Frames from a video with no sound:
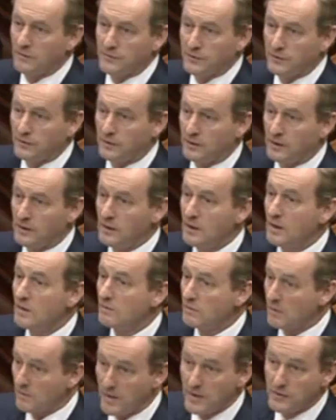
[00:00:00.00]
up to the
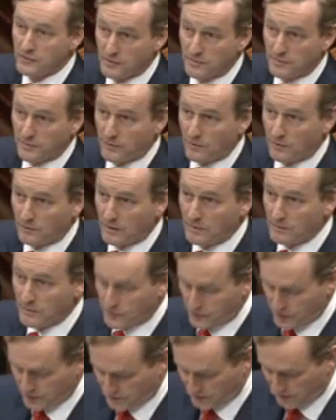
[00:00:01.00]
Momentum programme,
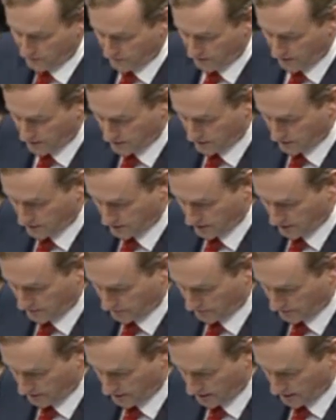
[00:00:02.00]
which has been very
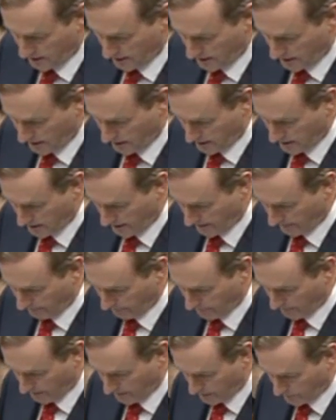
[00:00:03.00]
successful in, um,
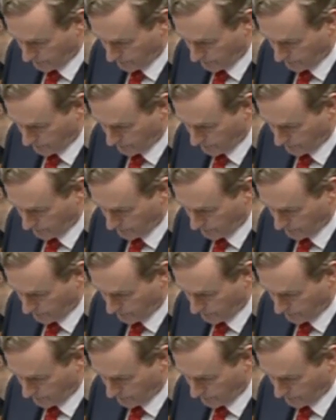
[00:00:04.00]
in